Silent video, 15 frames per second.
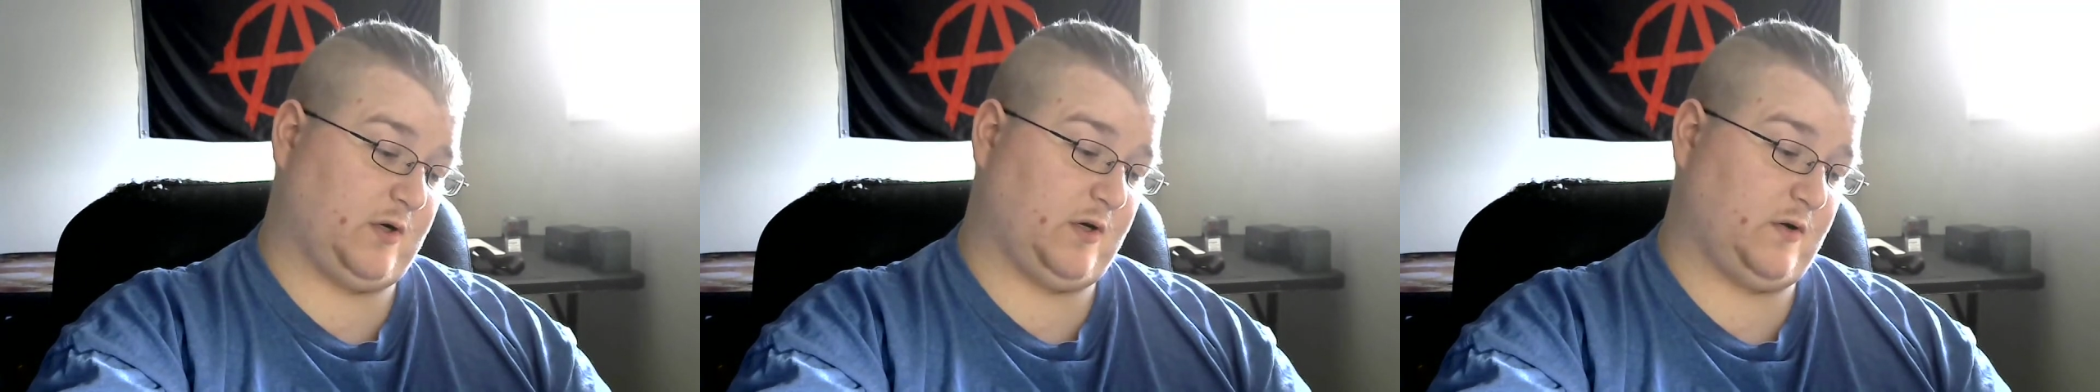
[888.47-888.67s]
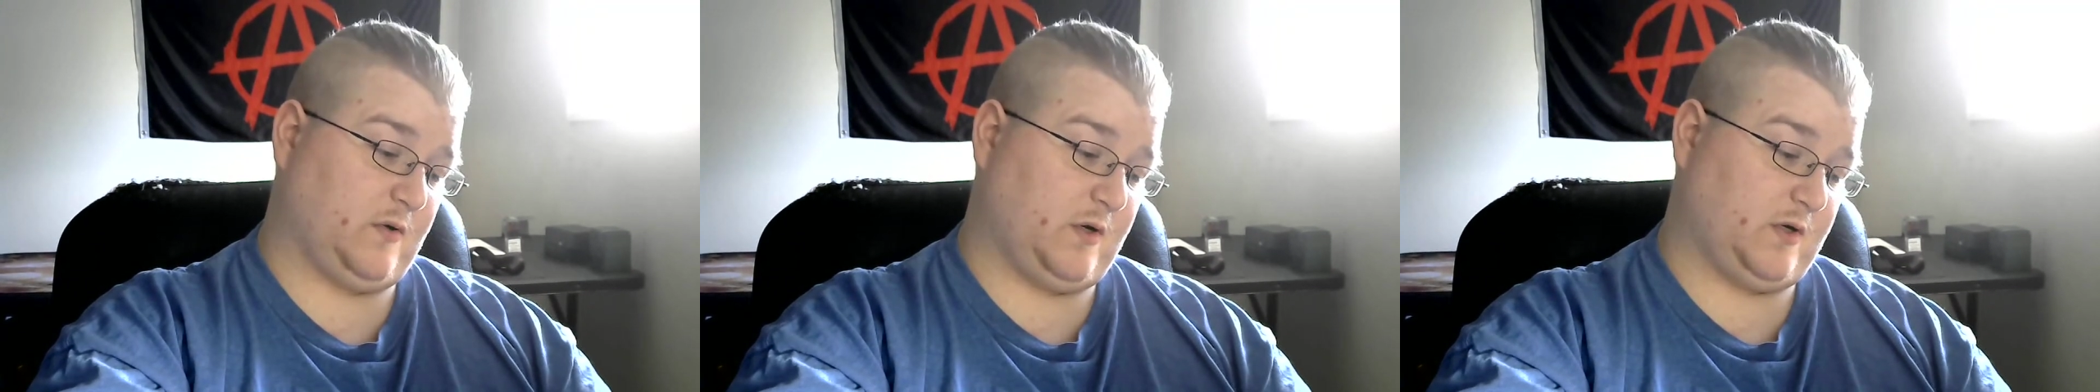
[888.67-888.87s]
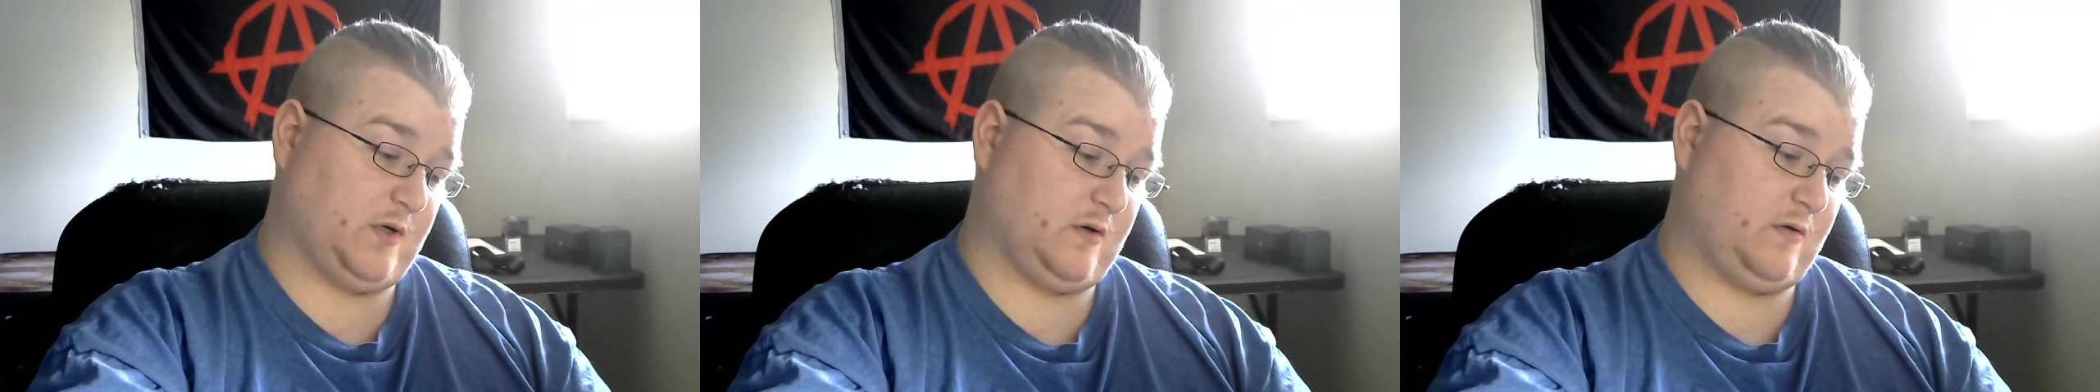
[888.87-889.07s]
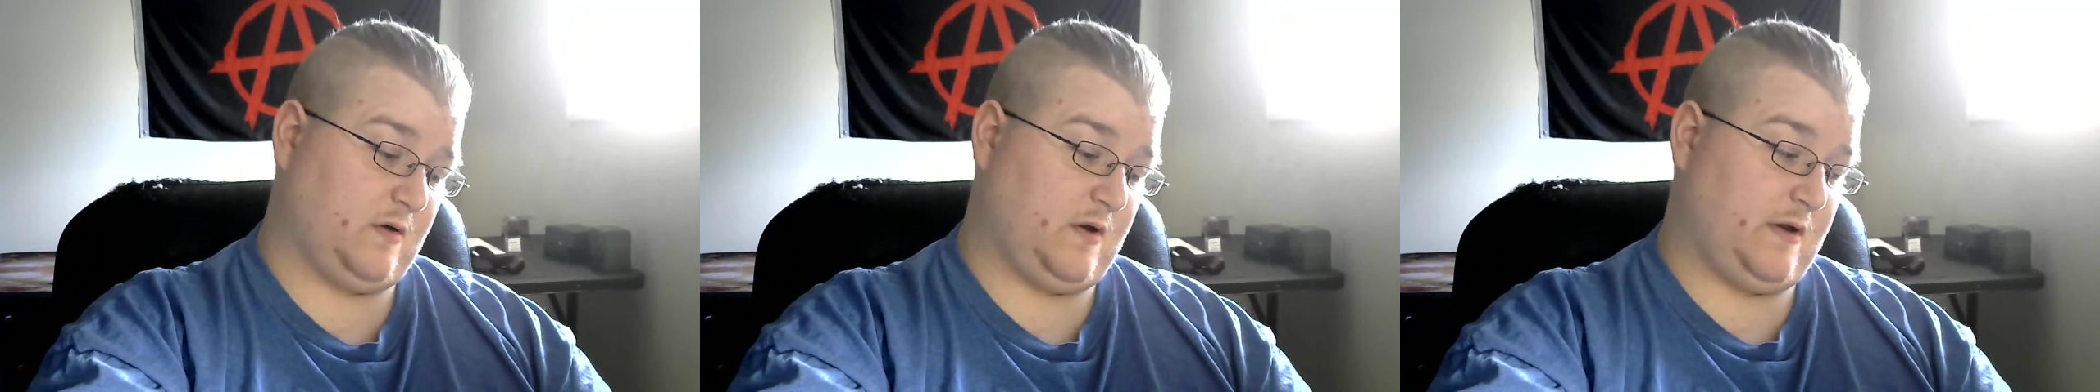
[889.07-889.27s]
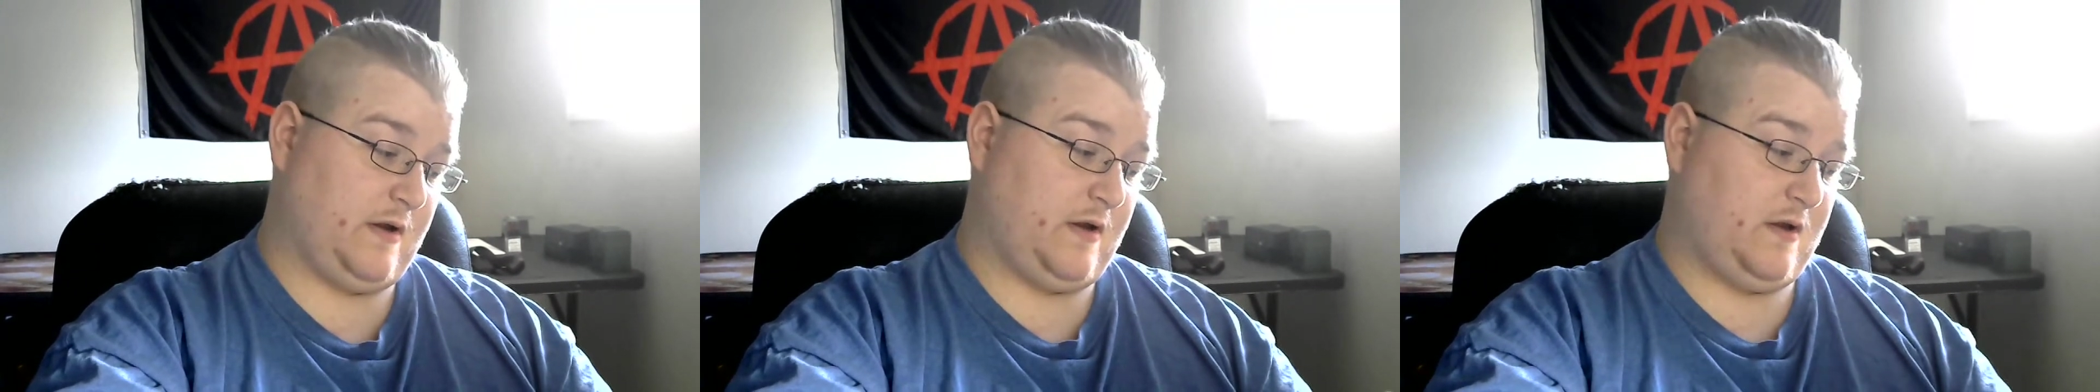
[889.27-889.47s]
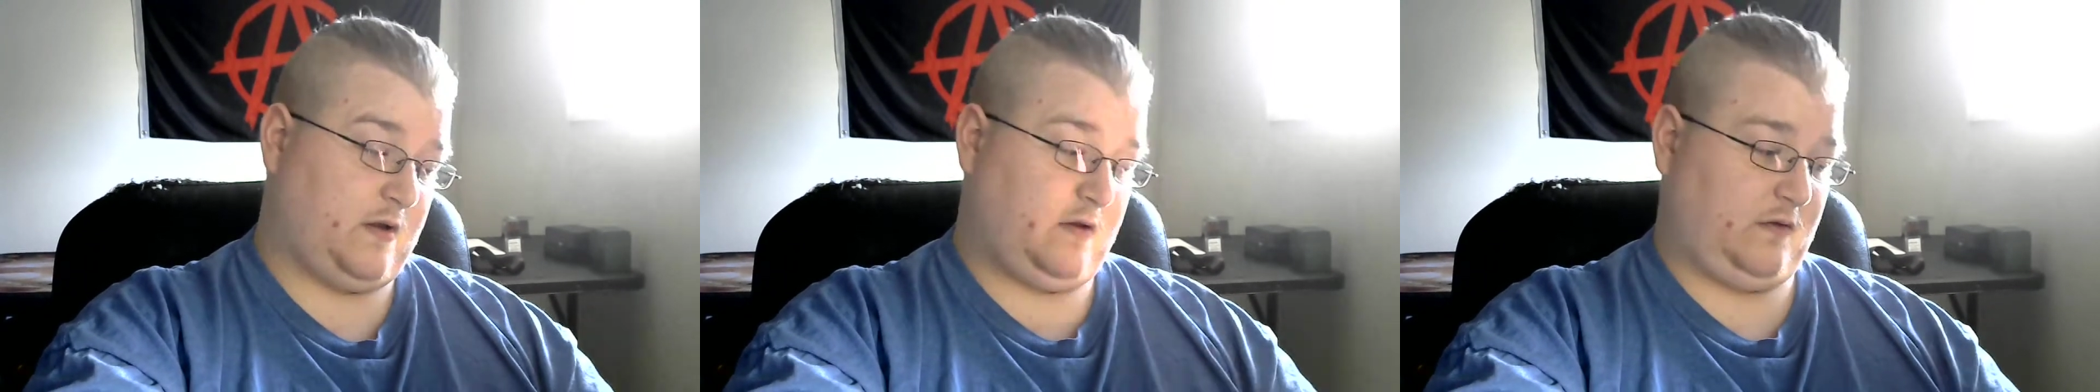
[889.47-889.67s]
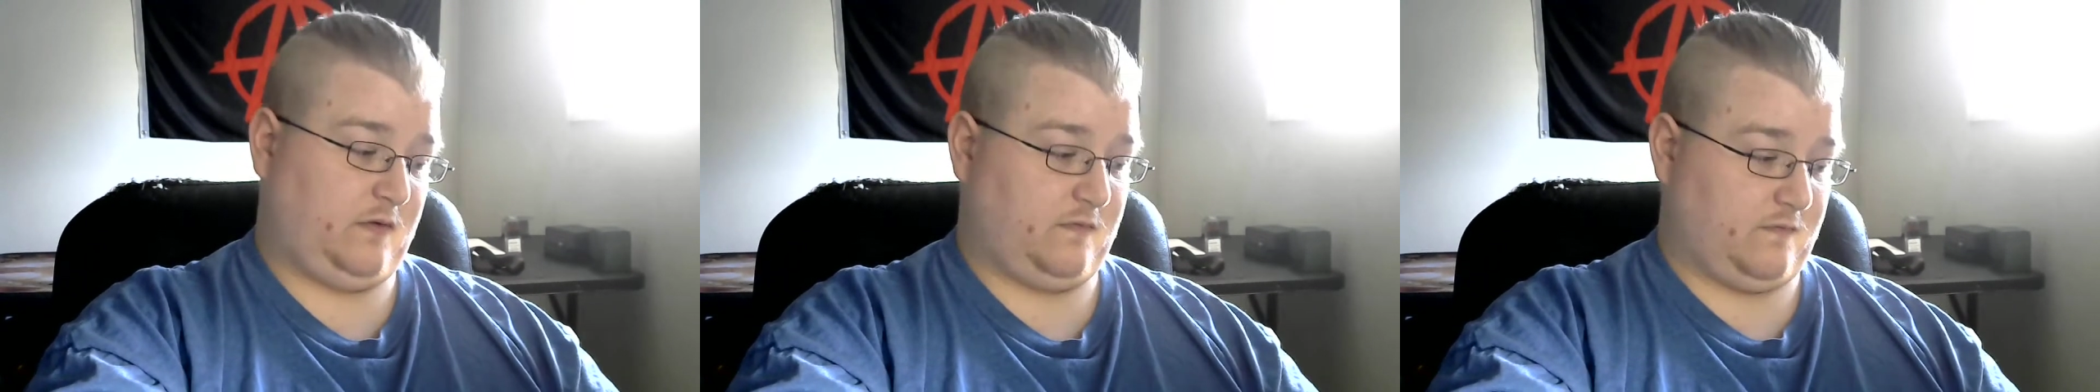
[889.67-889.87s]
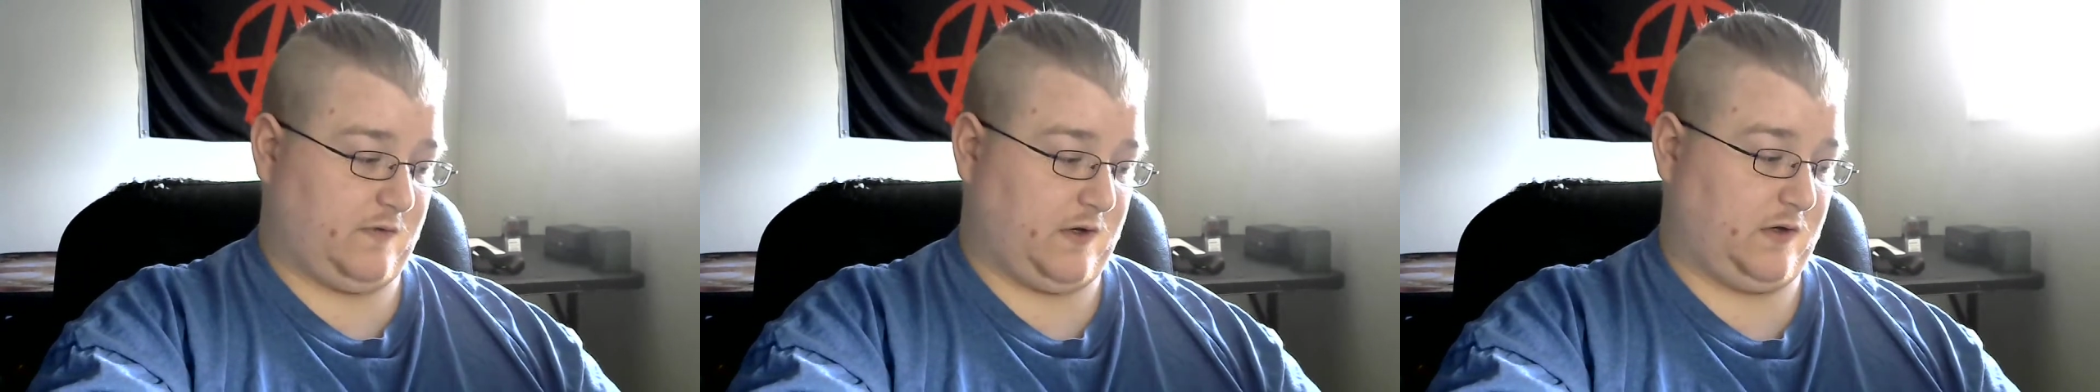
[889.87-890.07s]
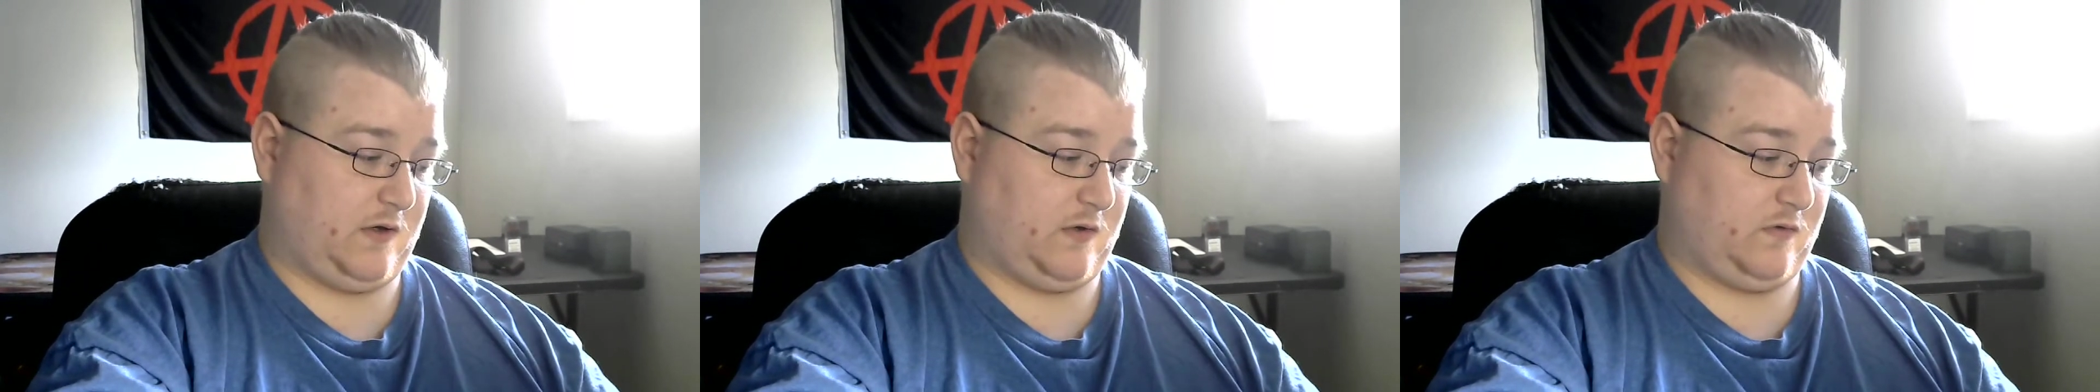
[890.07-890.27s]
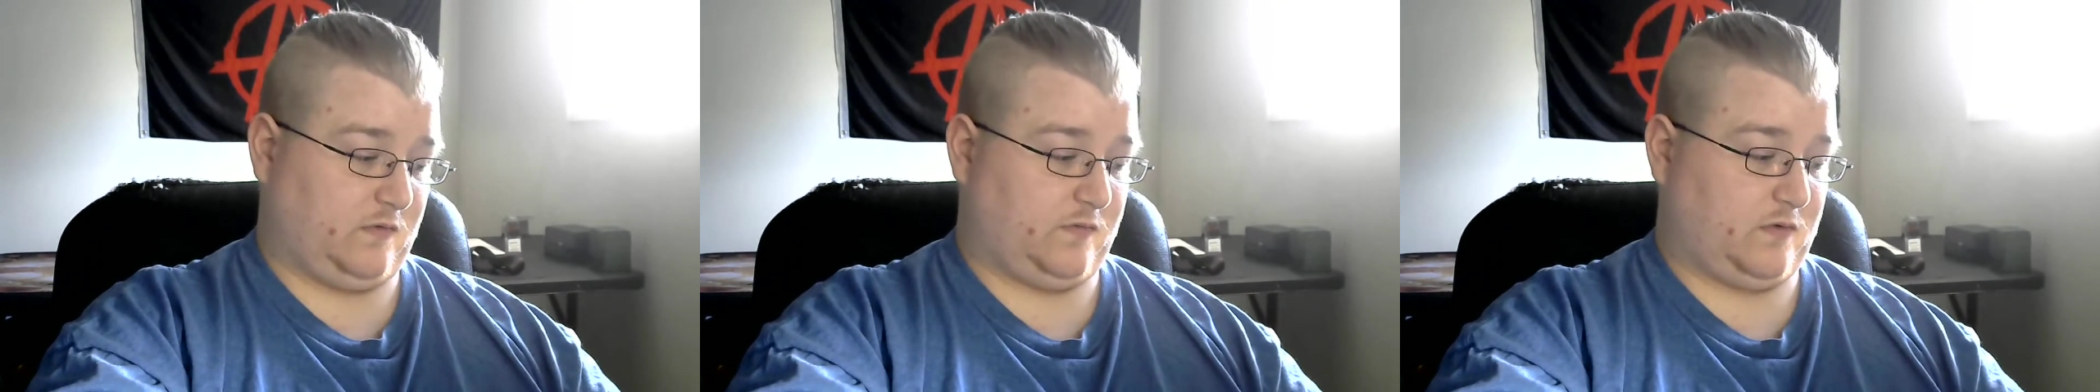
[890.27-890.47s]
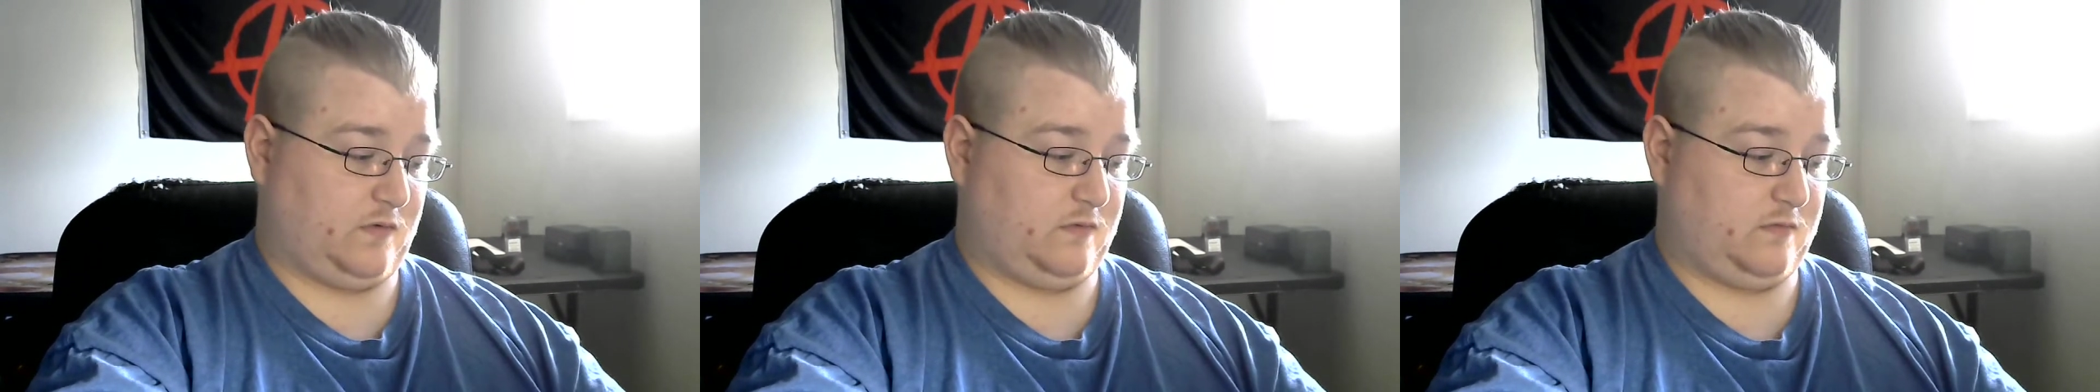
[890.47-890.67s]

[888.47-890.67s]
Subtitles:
creature. Very useful.